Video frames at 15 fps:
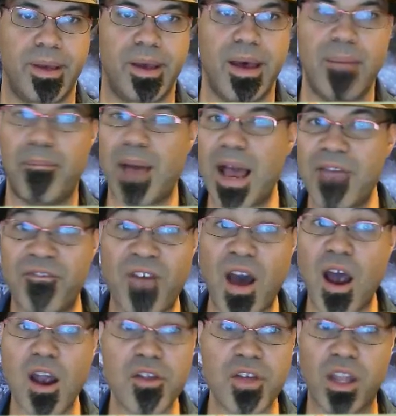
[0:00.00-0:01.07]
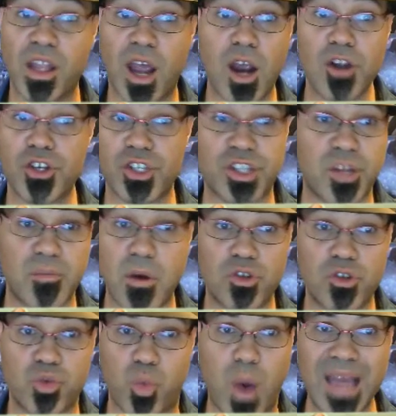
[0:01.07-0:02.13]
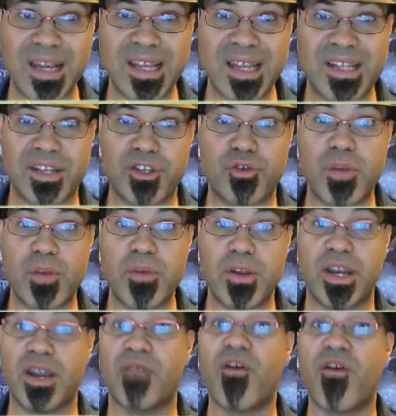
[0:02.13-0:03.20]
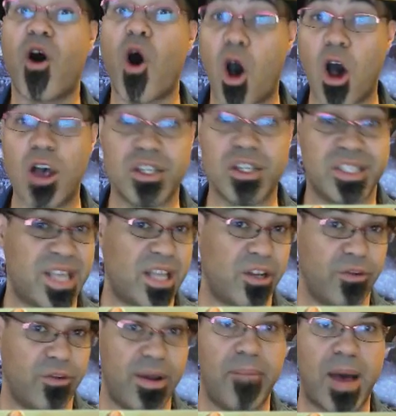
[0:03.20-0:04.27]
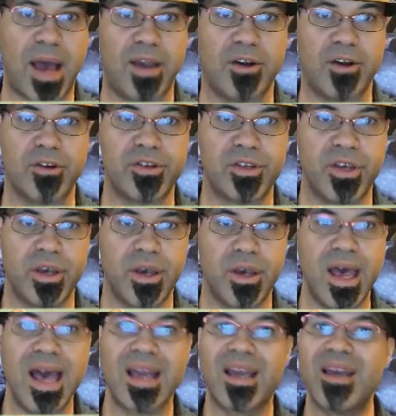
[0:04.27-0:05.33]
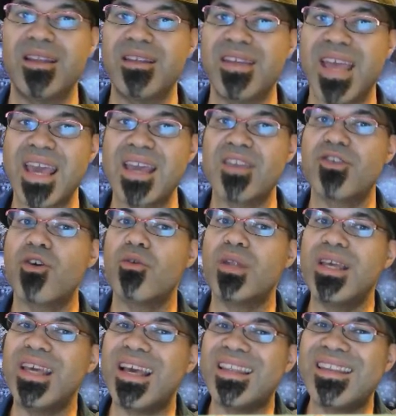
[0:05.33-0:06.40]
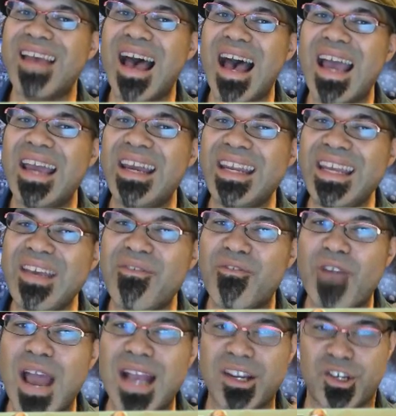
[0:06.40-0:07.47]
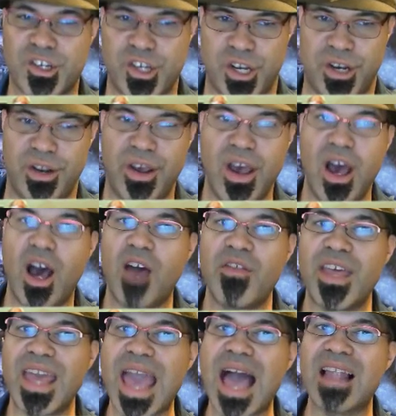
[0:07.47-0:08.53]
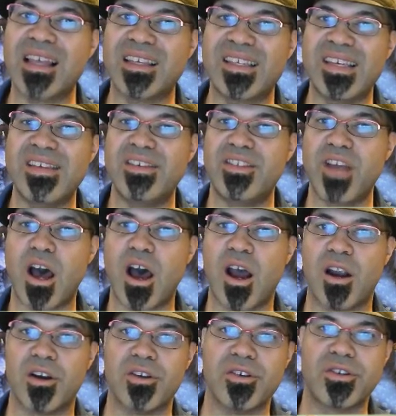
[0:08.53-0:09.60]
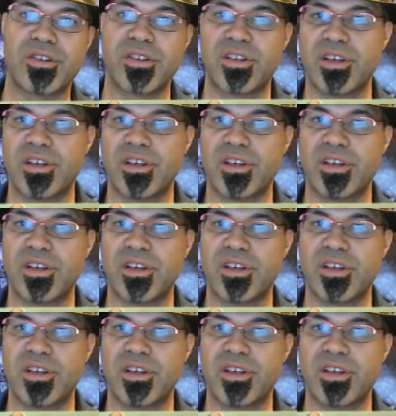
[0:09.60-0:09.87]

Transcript: by far the largest and most widely distributed of all stellar empires, contains only a tiny fraction of the galaxy's stars.